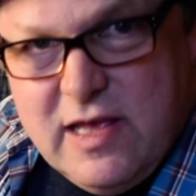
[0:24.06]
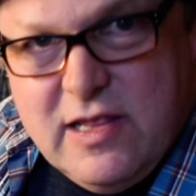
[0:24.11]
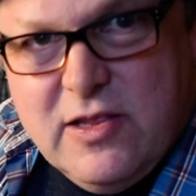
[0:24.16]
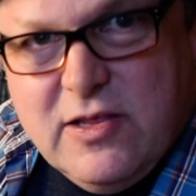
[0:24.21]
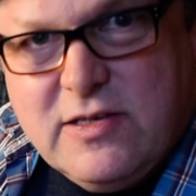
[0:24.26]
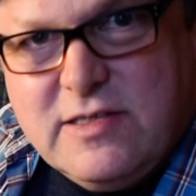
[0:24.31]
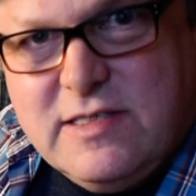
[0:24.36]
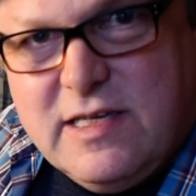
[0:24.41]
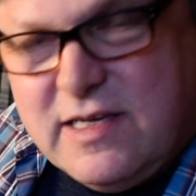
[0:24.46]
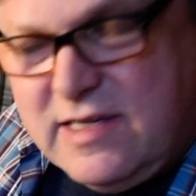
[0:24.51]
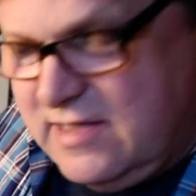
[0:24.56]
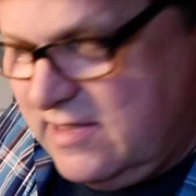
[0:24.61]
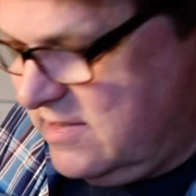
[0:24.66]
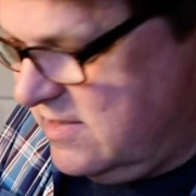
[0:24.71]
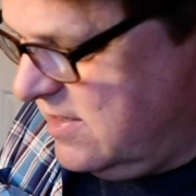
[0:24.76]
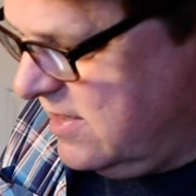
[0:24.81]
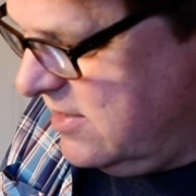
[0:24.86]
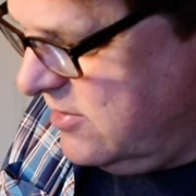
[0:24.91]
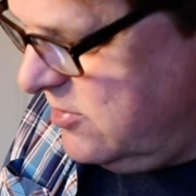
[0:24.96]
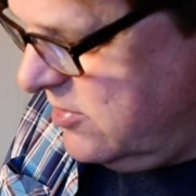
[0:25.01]
It looks like a
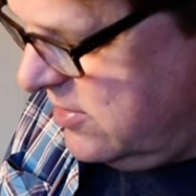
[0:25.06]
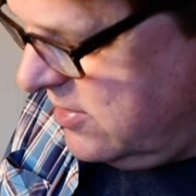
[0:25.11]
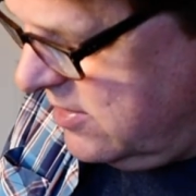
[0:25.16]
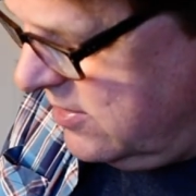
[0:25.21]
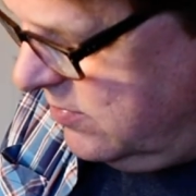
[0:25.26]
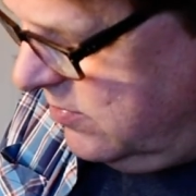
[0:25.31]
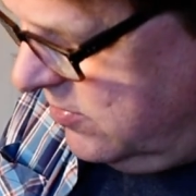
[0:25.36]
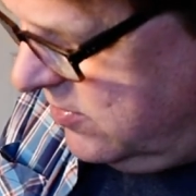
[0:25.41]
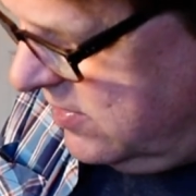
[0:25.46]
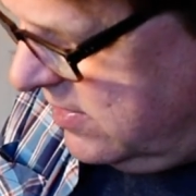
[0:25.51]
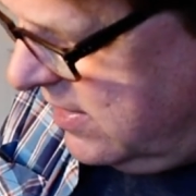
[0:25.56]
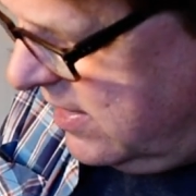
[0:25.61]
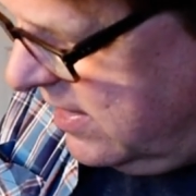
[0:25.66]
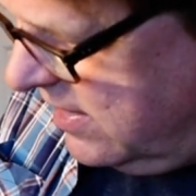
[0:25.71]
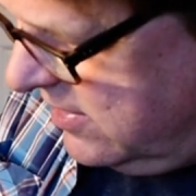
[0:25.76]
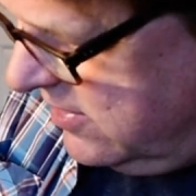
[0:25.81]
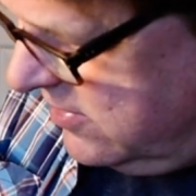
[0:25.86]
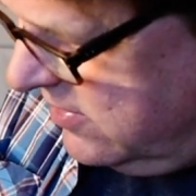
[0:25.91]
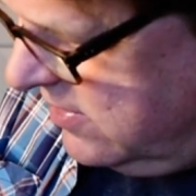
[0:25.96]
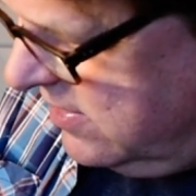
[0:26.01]
Star Trek
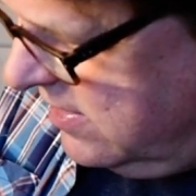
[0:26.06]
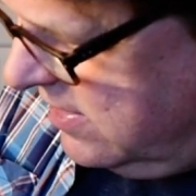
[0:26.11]
communicator.